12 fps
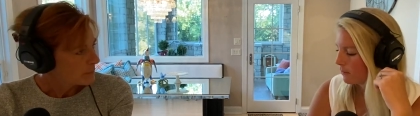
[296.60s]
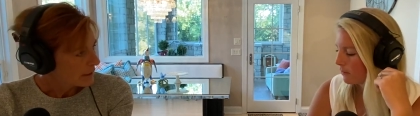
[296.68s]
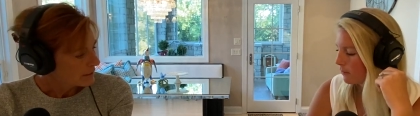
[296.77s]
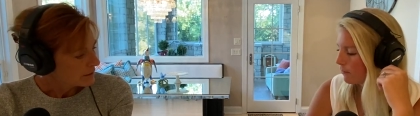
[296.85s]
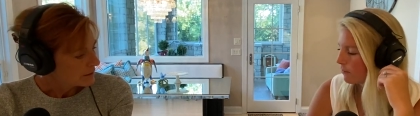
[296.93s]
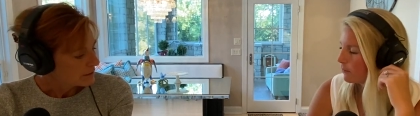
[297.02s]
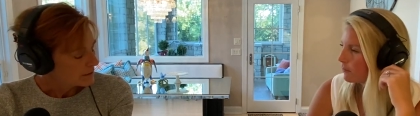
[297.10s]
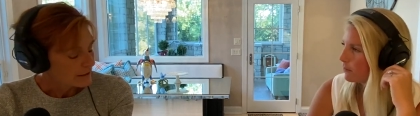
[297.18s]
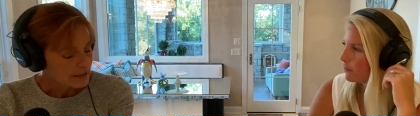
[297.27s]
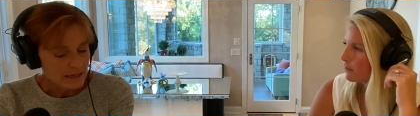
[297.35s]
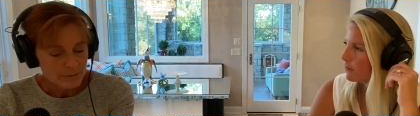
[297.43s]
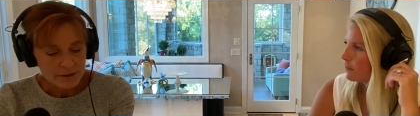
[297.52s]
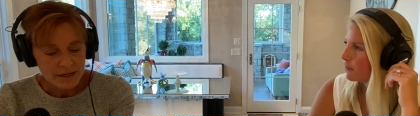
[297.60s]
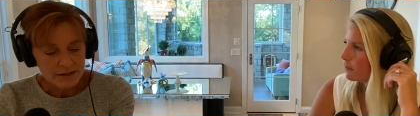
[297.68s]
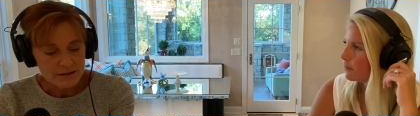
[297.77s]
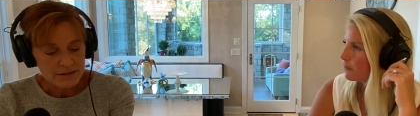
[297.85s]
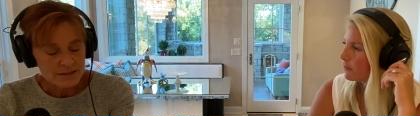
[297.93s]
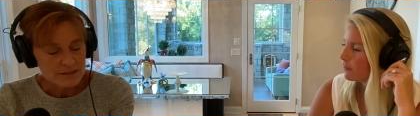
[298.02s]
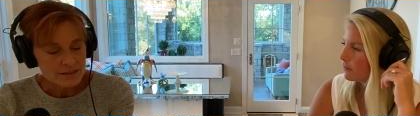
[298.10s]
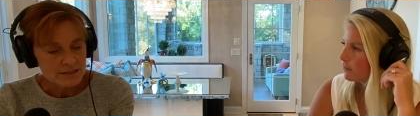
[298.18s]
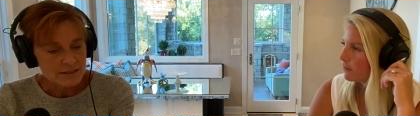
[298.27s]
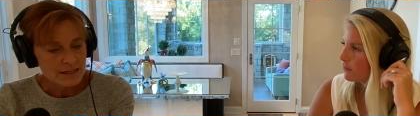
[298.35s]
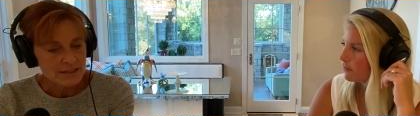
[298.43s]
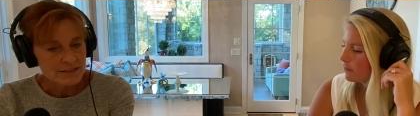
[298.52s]
Speaker 1: spot that that came out of this
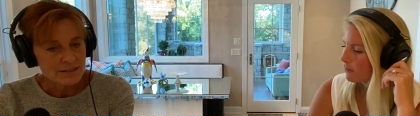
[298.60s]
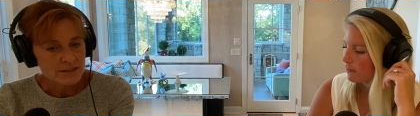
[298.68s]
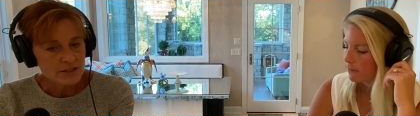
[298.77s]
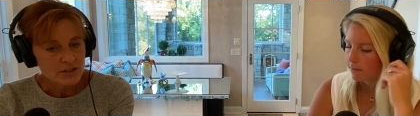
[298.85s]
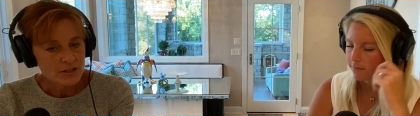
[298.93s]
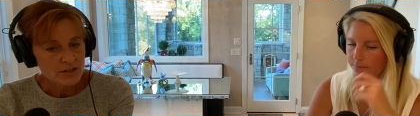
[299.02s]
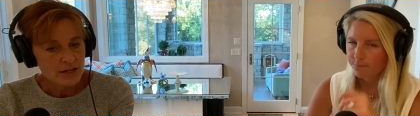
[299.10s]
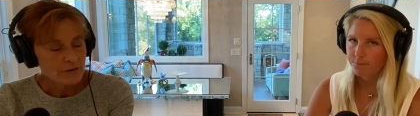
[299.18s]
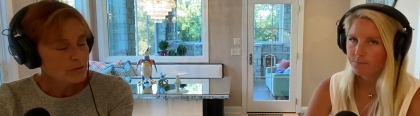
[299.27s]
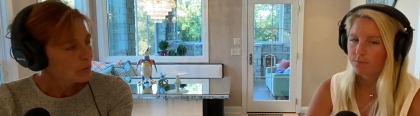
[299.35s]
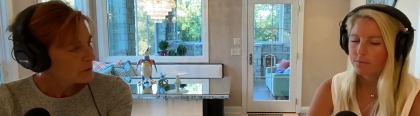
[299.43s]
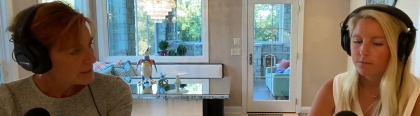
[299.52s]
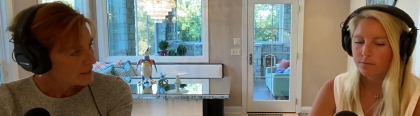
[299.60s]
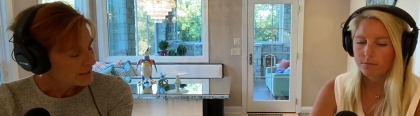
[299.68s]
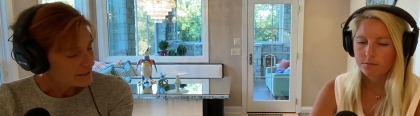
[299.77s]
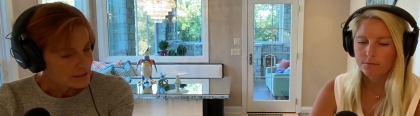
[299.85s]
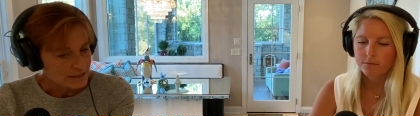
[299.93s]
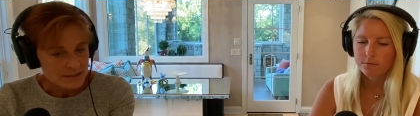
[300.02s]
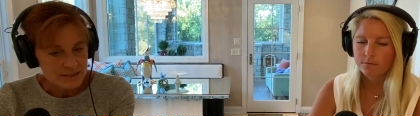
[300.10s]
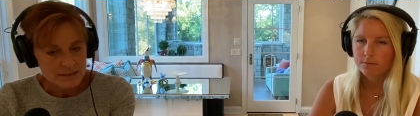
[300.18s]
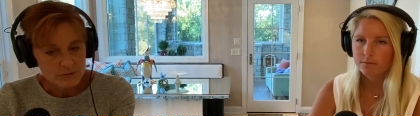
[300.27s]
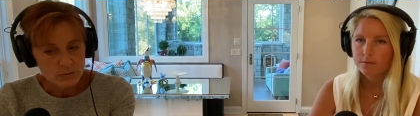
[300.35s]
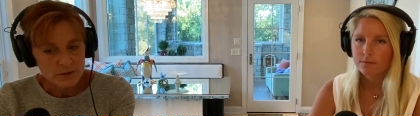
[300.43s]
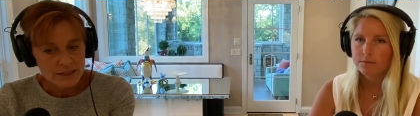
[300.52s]
is that everyone's ideas
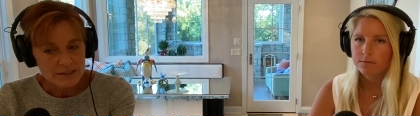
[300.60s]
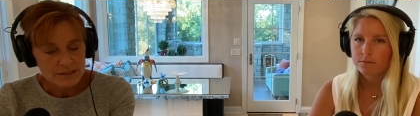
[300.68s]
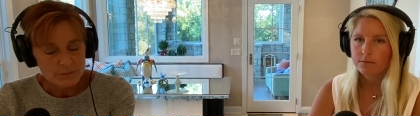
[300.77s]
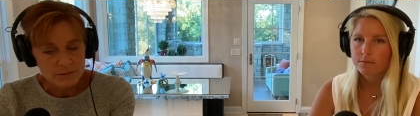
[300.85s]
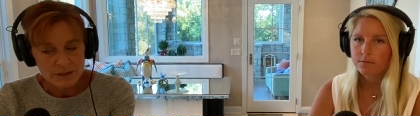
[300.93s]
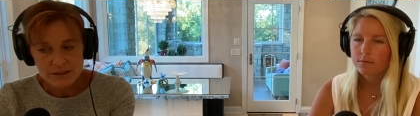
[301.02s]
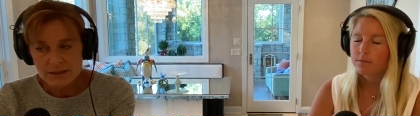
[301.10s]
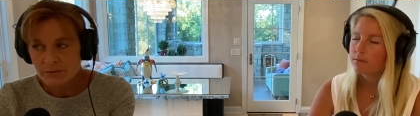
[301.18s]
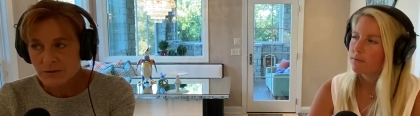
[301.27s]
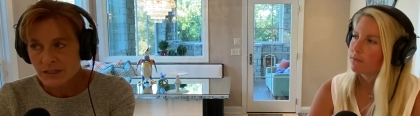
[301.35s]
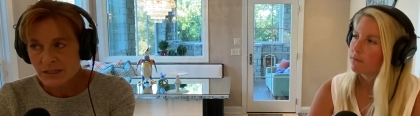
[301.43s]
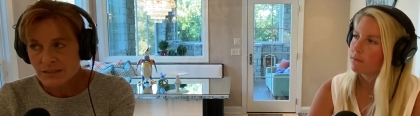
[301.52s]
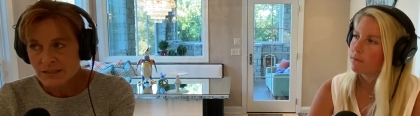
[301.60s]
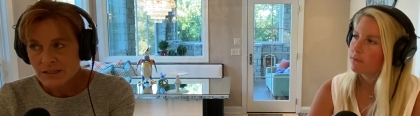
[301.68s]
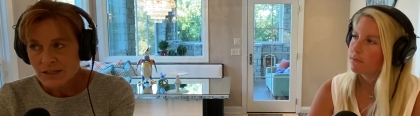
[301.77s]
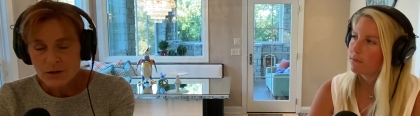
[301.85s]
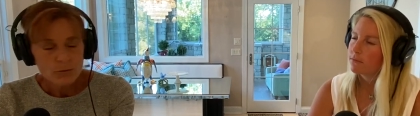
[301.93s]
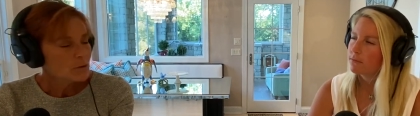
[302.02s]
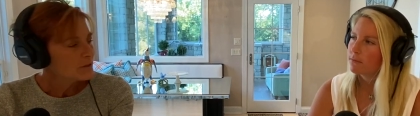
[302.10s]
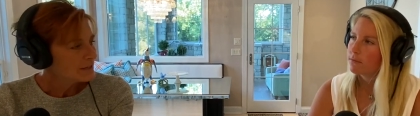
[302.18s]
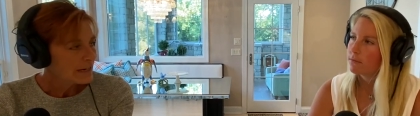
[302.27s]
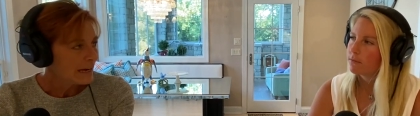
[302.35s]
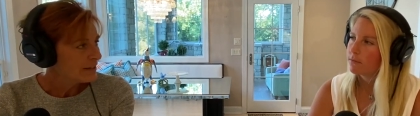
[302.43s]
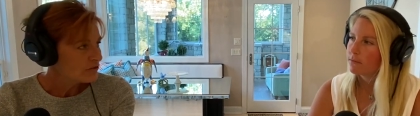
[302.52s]
that when they submitted them to us was
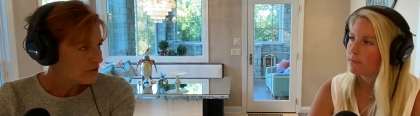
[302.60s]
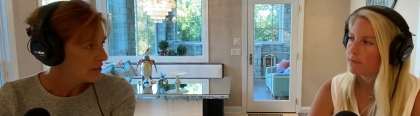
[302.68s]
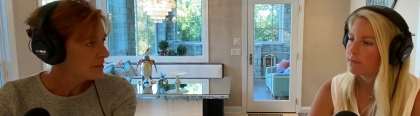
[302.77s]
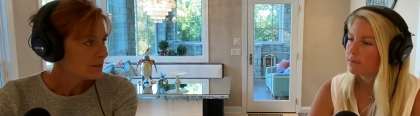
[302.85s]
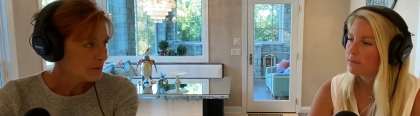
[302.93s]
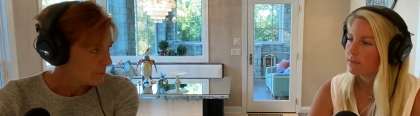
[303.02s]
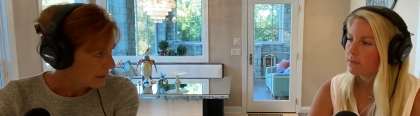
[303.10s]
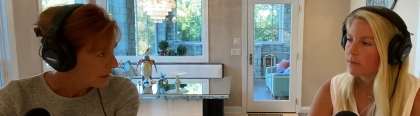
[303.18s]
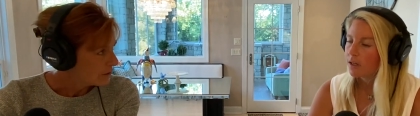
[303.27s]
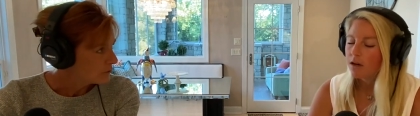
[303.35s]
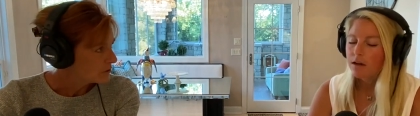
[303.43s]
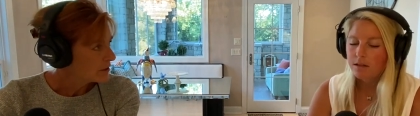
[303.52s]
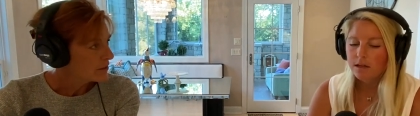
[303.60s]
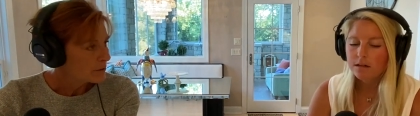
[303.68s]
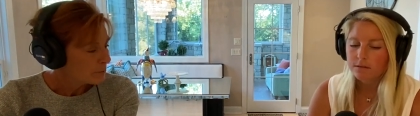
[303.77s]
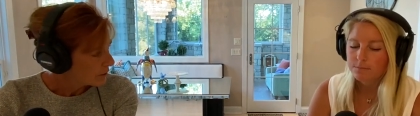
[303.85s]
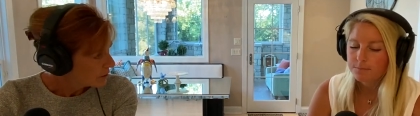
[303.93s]
not just about yeah. the